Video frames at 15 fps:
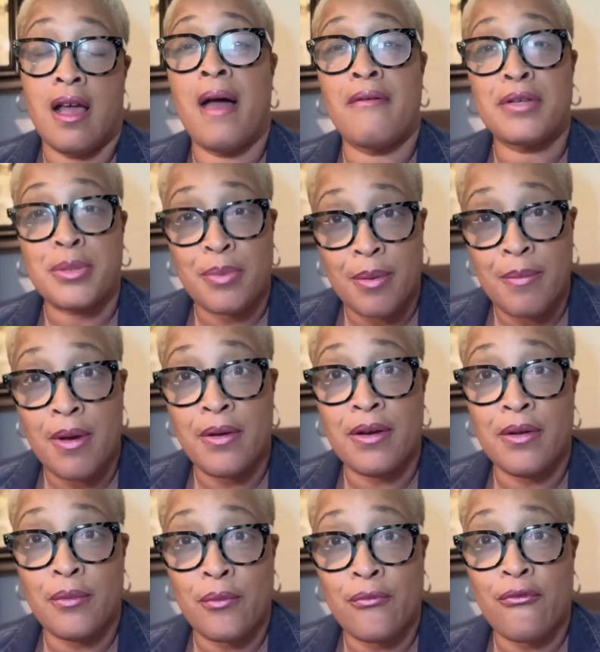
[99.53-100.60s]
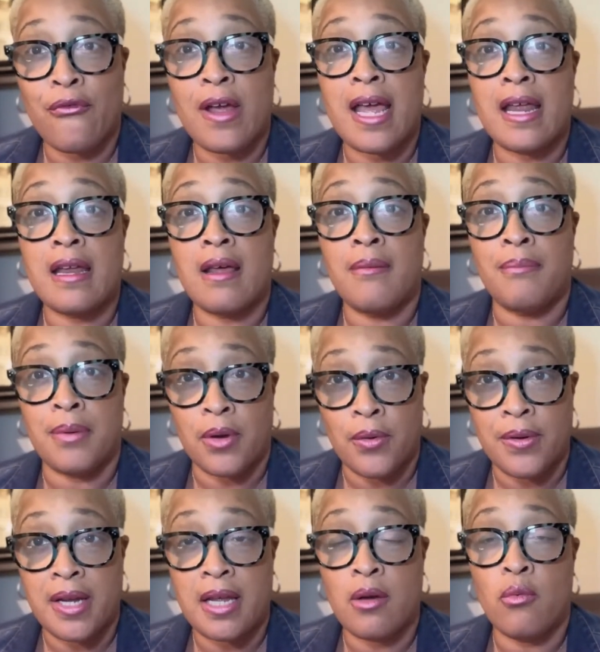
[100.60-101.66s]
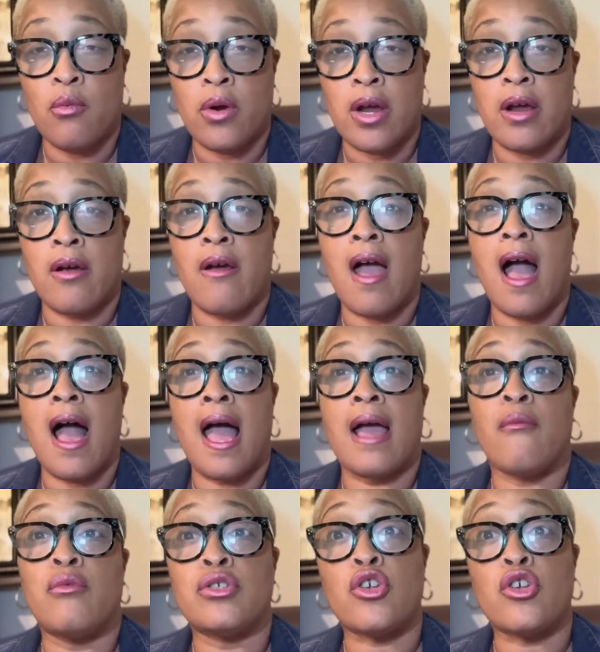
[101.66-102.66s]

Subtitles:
I was promoted in a building where I